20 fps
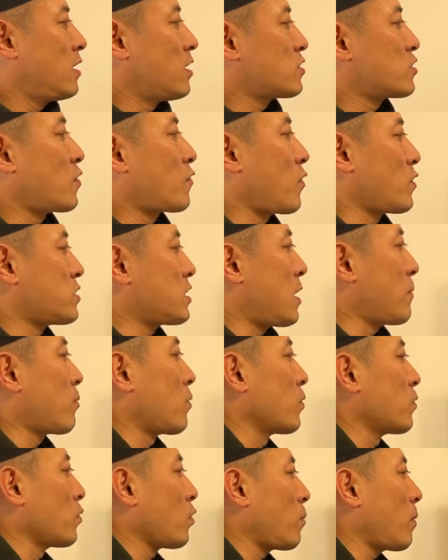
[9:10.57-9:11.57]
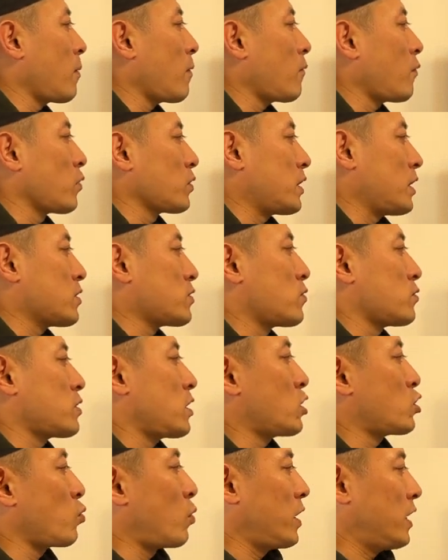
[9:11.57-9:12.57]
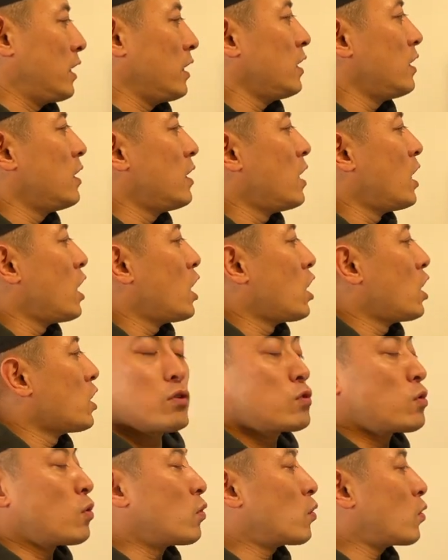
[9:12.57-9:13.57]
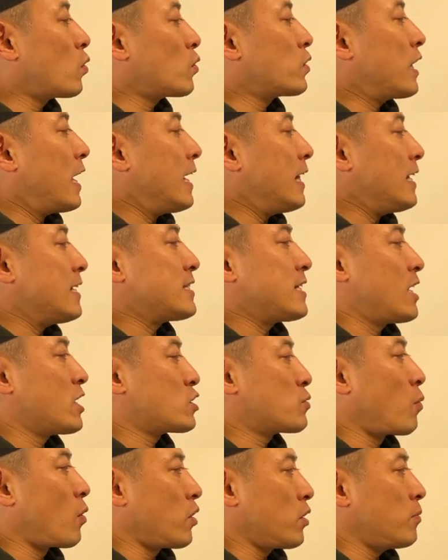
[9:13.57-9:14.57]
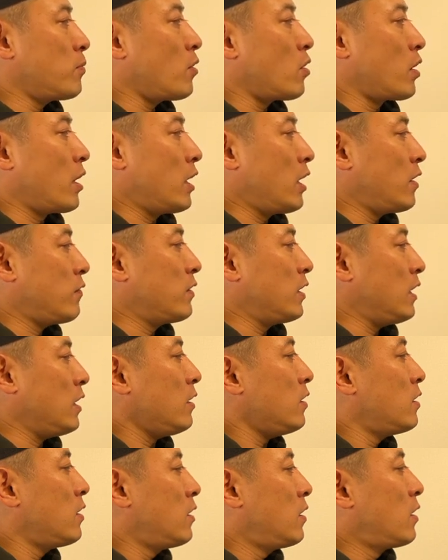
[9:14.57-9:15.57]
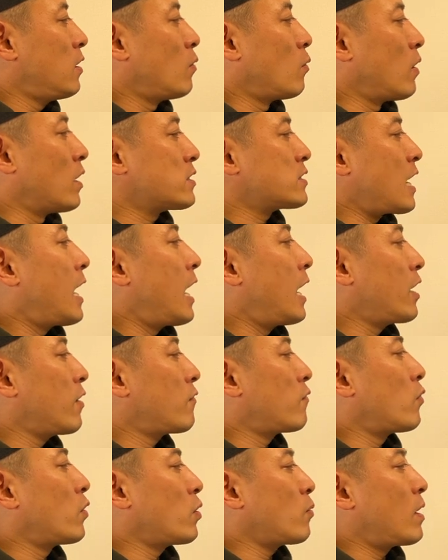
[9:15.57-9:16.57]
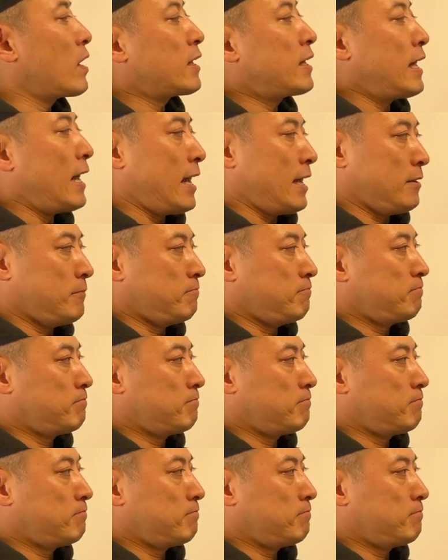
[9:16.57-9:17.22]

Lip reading: So for example, November 14th, 2020, total daily sales volume on NFT was 141K.